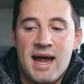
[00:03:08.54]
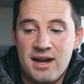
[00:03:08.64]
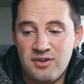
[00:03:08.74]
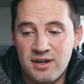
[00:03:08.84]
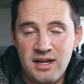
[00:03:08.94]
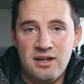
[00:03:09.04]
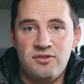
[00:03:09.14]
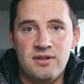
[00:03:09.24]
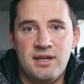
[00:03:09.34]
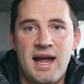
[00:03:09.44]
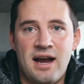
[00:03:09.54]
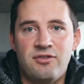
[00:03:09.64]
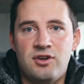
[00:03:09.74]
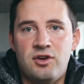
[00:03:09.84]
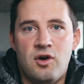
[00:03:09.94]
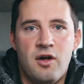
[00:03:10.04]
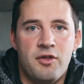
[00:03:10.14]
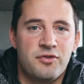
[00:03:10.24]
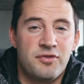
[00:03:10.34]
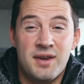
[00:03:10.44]
And it's going to instantly execute all
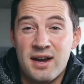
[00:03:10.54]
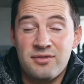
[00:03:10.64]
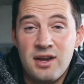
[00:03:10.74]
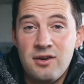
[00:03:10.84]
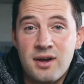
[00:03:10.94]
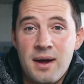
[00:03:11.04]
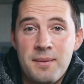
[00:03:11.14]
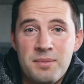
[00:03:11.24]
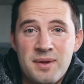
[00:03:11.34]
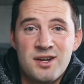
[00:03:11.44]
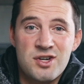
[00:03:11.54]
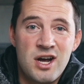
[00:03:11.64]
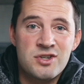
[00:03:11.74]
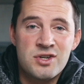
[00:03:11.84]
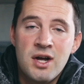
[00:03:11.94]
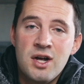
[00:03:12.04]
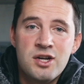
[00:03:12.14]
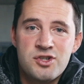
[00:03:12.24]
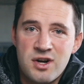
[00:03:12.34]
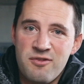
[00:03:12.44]
those. The next day you could come in and be like, Josh,
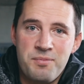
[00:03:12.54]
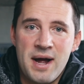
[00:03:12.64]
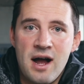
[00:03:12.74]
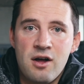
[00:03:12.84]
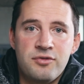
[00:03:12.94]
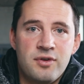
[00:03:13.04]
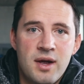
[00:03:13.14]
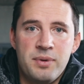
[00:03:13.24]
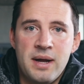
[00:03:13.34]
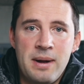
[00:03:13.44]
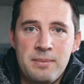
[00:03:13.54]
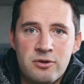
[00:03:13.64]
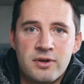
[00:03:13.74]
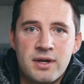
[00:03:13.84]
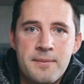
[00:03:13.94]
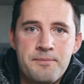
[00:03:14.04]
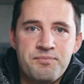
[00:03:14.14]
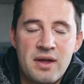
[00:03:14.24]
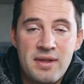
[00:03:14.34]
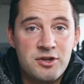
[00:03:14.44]
shut off my house and play my music.
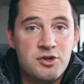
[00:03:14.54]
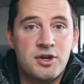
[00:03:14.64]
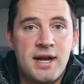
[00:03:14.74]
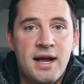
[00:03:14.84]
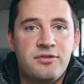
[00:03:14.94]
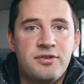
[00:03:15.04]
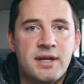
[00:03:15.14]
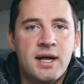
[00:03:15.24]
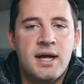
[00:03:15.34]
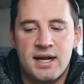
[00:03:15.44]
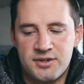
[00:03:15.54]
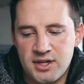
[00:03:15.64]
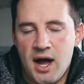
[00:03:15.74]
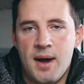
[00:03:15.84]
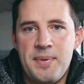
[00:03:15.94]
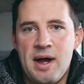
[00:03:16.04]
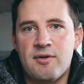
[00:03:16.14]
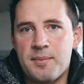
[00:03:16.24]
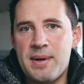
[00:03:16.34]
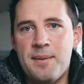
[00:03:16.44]
And that's your good night scene. It's a
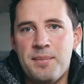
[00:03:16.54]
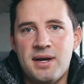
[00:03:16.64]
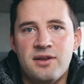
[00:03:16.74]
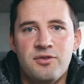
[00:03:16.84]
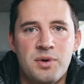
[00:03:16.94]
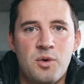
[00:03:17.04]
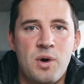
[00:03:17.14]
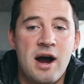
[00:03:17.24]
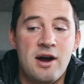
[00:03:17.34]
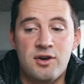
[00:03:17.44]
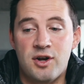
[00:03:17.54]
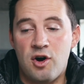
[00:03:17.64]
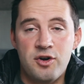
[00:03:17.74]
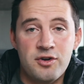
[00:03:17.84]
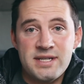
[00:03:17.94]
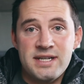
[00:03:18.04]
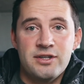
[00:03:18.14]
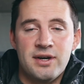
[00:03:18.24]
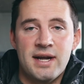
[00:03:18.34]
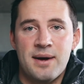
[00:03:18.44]
compound command, but it doesn't require you to call your
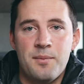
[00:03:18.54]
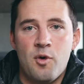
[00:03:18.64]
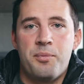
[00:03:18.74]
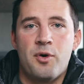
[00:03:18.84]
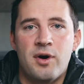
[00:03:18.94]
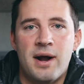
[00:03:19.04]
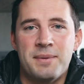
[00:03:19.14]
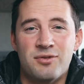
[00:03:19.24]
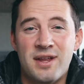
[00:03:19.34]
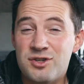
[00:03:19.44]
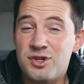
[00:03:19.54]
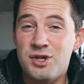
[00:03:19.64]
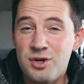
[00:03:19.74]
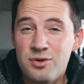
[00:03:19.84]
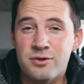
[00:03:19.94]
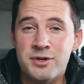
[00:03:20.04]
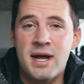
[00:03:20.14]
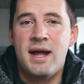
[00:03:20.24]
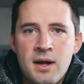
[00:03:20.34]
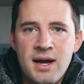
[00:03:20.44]
dealer and get more programming. So that's huge.
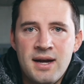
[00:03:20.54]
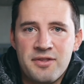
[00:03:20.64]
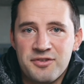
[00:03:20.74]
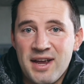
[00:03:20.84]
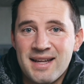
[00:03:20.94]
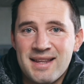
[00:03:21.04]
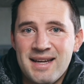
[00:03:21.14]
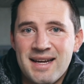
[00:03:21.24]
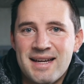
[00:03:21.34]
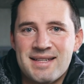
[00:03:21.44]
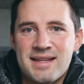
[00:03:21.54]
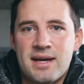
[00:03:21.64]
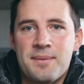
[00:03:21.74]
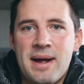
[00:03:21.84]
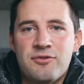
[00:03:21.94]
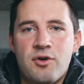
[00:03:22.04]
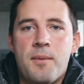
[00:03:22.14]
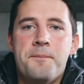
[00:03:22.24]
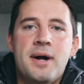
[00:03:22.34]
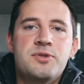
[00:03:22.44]
Now, the second thing is that the commands
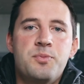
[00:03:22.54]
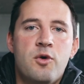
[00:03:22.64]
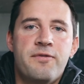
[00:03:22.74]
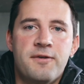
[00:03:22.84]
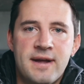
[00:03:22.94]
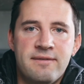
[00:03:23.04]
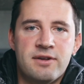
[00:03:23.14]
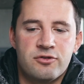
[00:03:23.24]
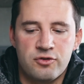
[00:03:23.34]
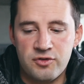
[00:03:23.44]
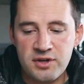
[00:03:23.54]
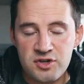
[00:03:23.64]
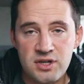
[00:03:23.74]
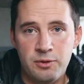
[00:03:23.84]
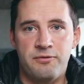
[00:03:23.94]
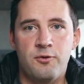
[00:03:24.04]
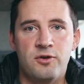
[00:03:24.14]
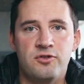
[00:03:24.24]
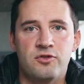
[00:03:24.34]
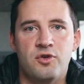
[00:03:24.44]
are much more forgiving. So traditionally with
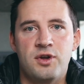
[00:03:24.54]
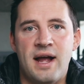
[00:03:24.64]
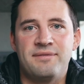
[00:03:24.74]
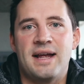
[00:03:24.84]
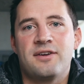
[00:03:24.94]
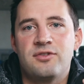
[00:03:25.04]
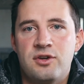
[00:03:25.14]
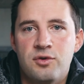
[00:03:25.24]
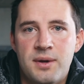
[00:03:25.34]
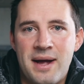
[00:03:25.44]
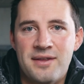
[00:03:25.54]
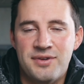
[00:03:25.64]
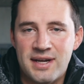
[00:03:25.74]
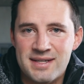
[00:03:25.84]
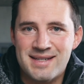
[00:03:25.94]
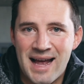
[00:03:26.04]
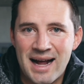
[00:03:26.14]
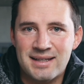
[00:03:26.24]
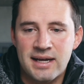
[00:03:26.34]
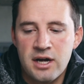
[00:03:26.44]
voice control, you have to execute commands
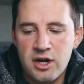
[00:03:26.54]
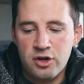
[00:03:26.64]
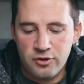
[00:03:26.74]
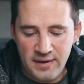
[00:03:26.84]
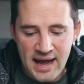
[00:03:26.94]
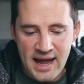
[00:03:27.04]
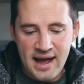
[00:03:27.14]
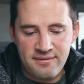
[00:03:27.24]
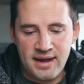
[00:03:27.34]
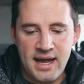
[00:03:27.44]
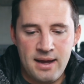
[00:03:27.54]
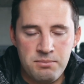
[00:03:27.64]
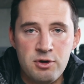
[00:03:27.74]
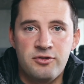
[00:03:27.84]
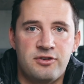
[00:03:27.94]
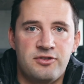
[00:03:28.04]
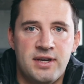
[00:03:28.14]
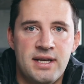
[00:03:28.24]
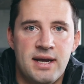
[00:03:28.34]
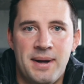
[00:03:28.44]
exactly. So if I have a music
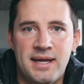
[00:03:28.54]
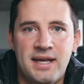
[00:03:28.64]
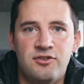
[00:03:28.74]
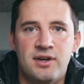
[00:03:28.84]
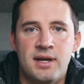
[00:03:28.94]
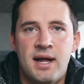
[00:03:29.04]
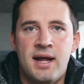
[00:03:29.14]
scene in my kitchen